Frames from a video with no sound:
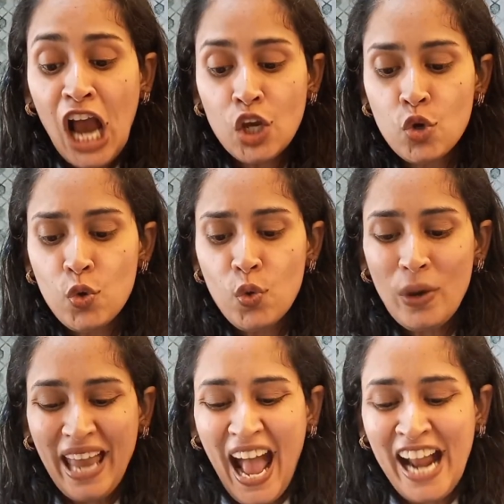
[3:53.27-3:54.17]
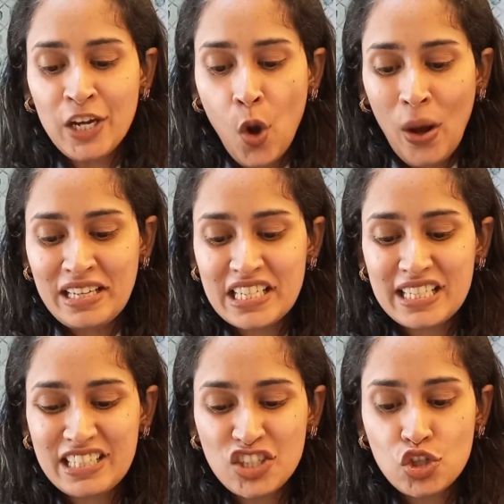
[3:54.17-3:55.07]
You cannot
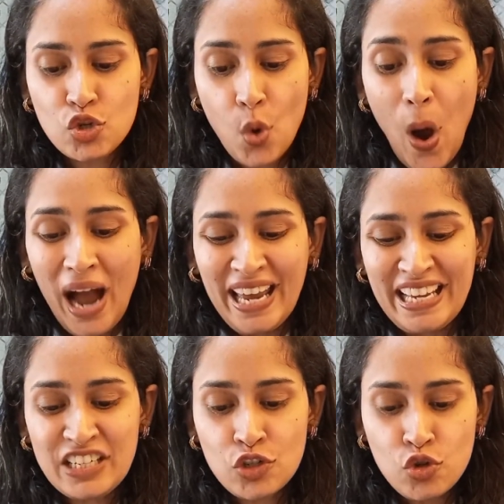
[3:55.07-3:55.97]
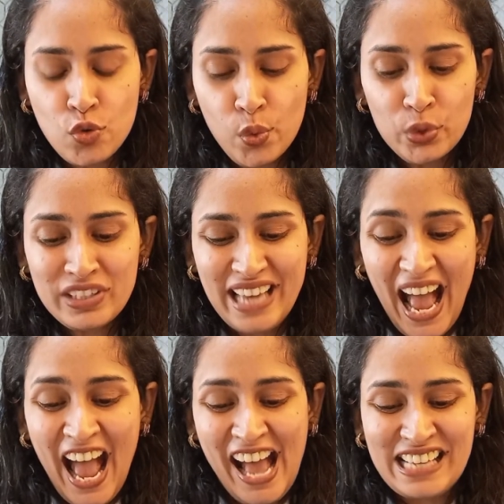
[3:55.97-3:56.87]
destroy truth
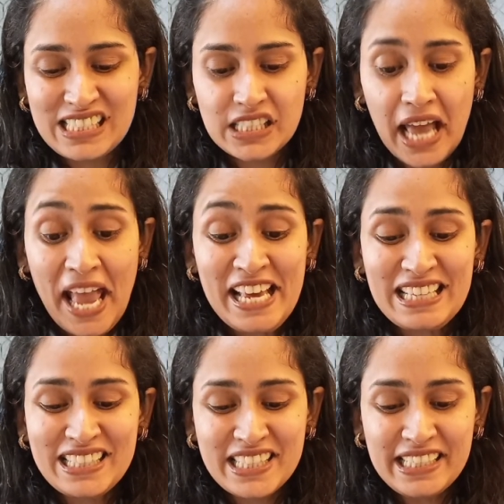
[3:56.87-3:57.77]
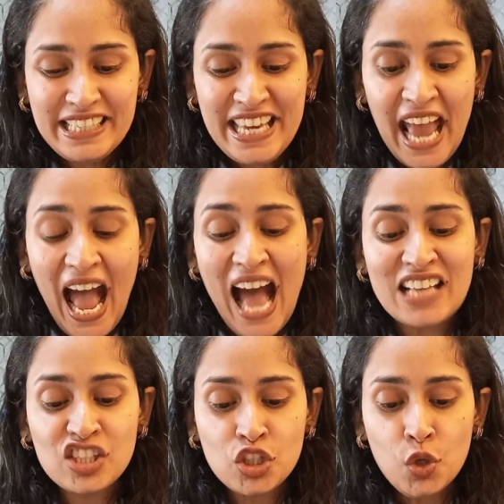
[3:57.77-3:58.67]
as easily
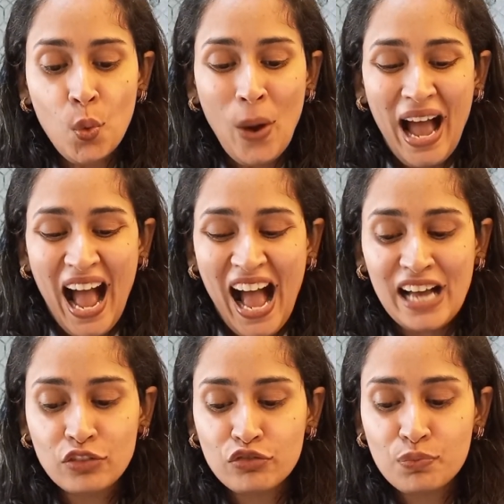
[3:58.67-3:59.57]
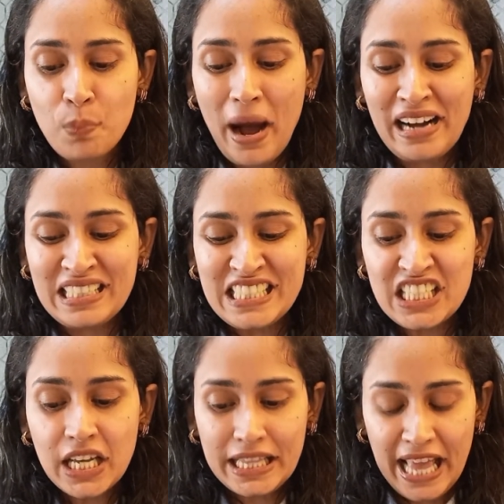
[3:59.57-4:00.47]
as you have
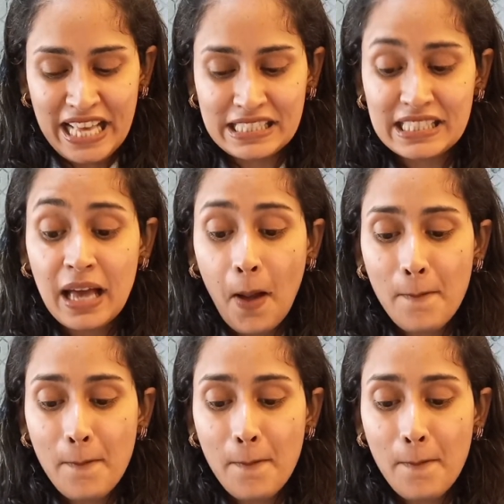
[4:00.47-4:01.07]
burnt this